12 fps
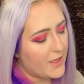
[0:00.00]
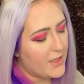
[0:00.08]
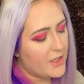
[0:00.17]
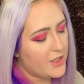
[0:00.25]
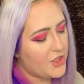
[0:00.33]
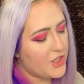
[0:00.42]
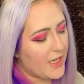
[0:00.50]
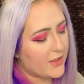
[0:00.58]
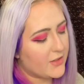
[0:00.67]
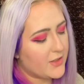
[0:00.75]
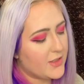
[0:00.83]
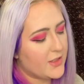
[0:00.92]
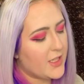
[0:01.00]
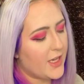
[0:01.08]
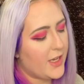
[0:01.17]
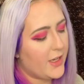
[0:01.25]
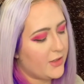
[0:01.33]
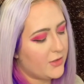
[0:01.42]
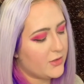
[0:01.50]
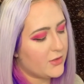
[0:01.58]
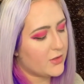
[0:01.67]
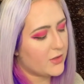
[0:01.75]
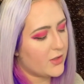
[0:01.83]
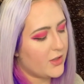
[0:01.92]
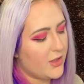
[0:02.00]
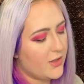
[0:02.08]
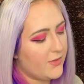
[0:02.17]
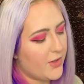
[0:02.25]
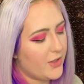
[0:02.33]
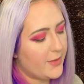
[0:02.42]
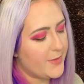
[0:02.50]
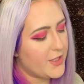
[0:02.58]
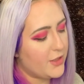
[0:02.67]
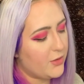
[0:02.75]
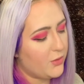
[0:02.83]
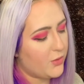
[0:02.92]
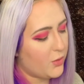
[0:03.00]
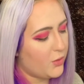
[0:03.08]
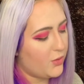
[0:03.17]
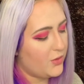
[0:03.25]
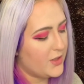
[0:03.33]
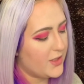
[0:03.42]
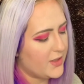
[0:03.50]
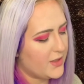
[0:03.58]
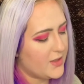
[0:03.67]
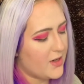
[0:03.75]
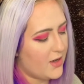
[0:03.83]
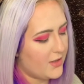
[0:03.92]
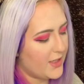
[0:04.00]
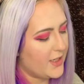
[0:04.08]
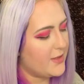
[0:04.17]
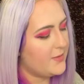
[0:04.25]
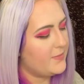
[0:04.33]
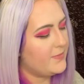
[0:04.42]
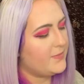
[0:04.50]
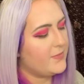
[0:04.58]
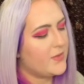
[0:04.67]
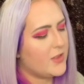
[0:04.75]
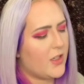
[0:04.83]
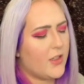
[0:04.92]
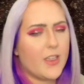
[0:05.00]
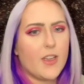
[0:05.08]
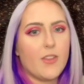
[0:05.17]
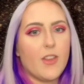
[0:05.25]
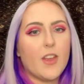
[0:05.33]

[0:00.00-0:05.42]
Jaclyn's Hills Volume 2 Gold. It's Talia, I think.